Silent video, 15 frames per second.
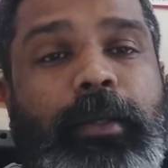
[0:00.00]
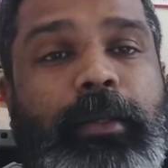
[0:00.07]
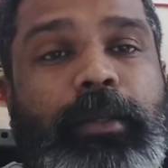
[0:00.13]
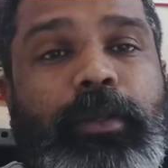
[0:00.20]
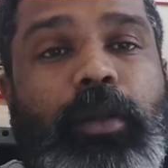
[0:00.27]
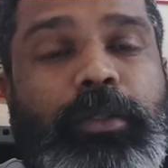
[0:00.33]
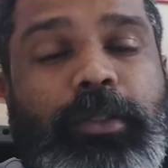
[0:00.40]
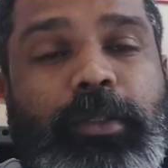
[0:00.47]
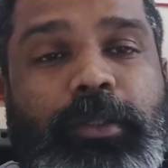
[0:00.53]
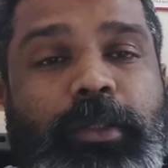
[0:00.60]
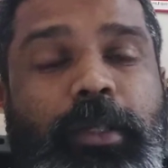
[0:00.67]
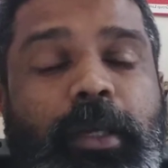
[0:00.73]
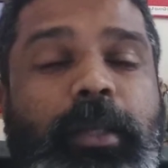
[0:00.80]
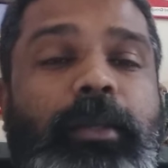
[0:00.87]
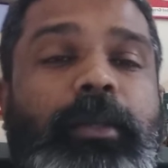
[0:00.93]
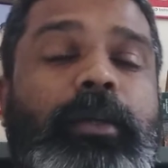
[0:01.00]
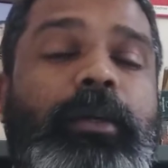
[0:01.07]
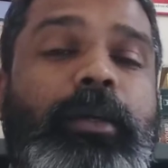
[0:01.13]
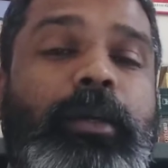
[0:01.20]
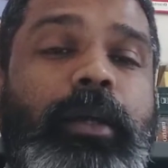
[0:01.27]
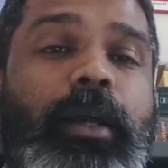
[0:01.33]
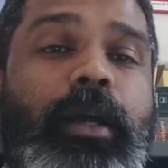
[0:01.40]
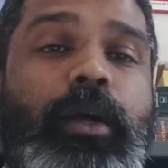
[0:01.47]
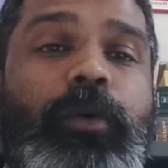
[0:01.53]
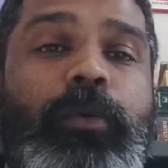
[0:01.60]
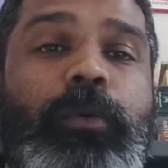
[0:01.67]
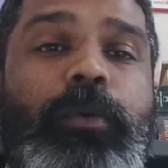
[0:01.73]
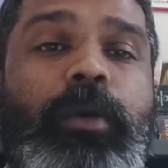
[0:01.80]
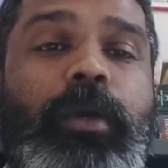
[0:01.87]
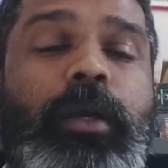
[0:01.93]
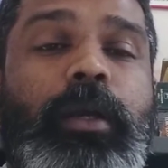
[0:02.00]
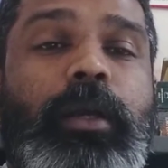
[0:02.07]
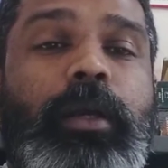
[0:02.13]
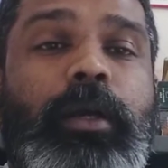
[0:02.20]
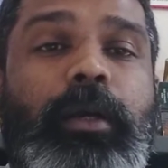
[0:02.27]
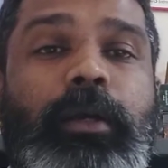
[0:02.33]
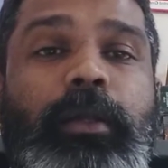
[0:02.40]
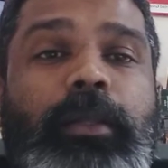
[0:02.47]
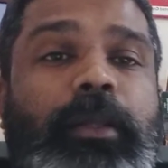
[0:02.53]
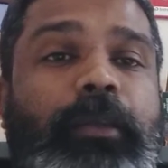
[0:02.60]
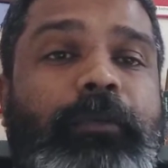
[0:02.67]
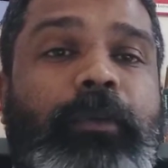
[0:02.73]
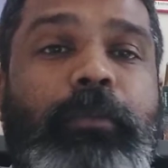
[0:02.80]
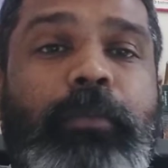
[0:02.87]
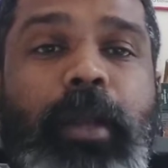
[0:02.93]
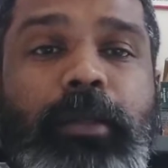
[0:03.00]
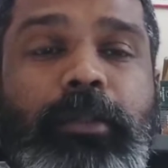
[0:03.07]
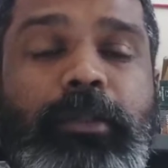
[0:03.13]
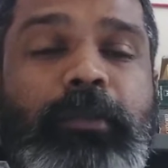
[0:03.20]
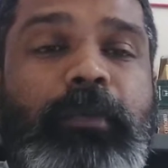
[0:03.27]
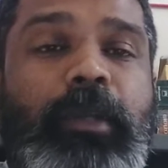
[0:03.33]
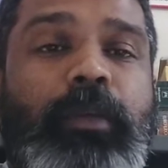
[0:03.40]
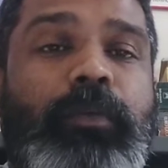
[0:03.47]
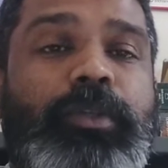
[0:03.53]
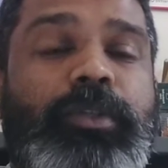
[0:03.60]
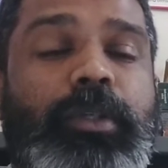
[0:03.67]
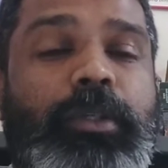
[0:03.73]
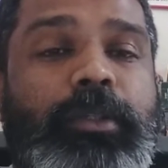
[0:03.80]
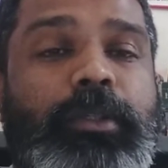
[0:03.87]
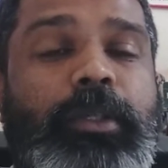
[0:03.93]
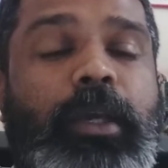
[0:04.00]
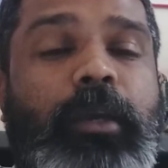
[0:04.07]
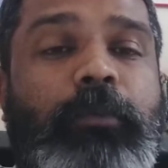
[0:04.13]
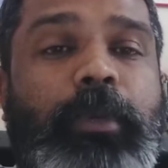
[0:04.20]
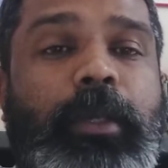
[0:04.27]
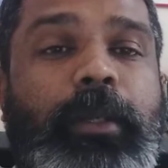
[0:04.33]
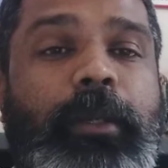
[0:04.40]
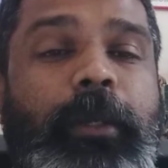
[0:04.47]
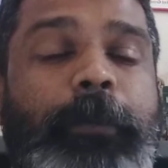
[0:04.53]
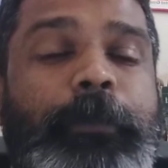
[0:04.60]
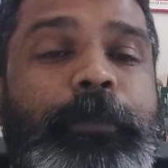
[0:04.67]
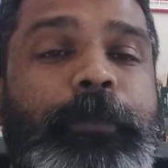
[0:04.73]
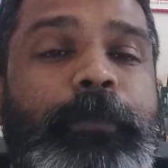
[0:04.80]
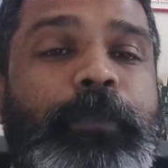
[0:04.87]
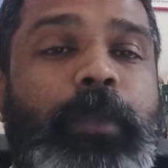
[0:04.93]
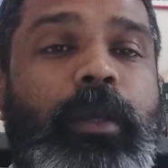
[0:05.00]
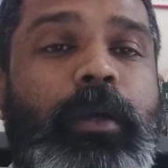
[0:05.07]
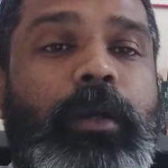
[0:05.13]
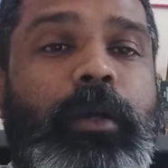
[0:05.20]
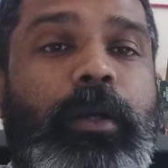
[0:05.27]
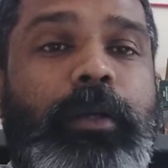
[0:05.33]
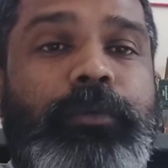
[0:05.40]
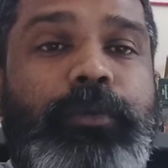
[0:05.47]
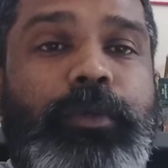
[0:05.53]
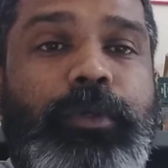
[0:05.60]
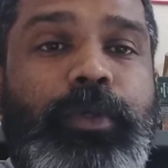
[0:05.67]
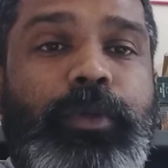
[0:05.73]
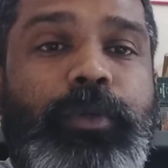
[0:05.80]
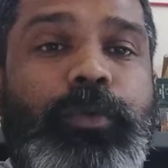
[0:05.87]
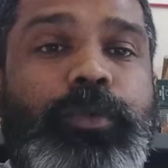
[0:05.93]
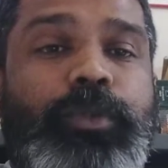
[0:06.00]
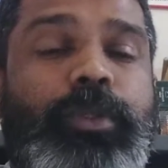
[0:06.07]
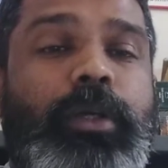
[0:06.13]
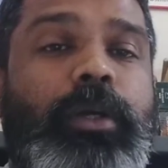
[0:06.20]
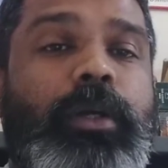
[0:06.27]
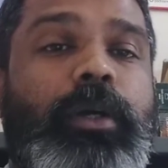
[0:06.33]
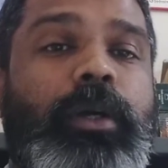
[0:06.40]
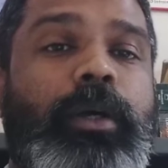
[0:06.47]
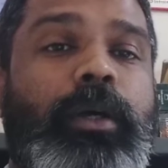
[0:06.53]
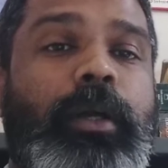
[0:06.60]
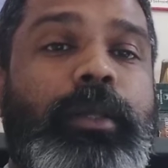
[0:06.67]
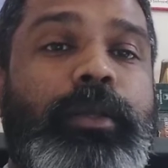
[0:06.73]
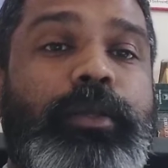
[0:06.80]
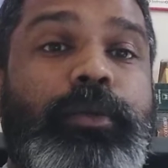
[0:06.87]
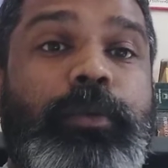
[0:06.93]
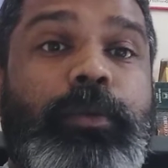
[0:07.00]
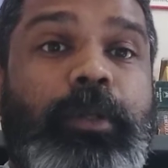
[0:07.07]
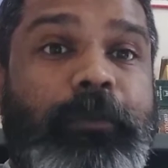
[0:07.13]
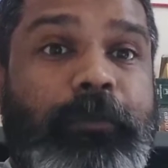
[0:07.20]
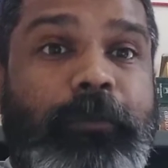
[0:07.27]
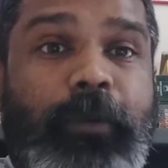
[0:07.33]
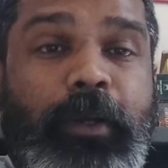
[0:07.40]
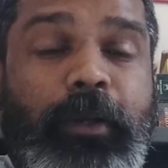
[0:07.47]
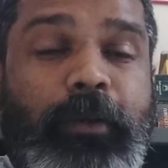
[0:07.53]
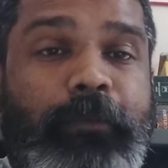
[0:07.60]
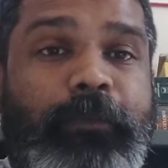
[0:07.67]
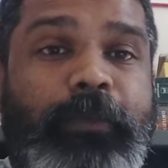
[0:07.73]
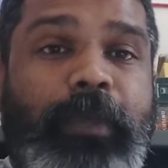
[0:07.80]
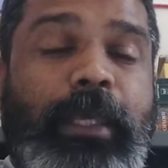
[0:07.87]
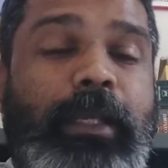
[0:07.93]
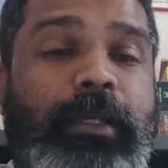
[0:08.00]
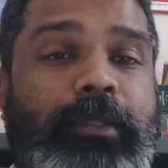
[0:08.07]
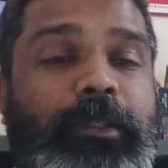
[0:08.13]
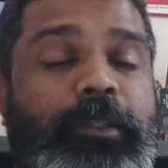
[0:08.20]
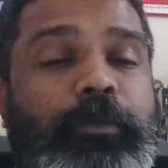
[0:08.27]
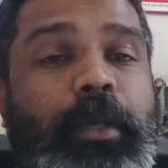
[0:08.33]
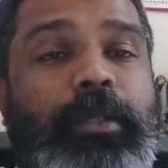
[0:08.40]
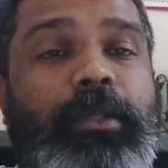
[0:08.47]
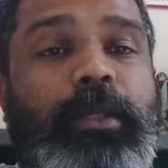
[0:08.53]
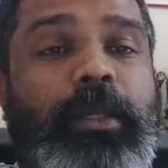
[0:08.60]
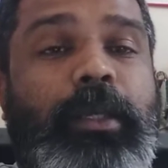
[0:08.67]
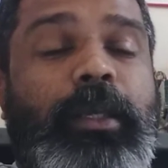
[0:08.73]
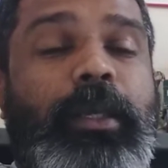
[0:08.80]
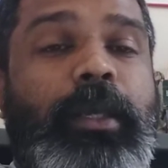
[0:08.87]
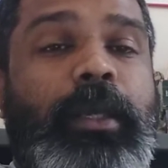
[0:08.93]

Not just that, how the different branches of linguistics have been introduced into different fields, especially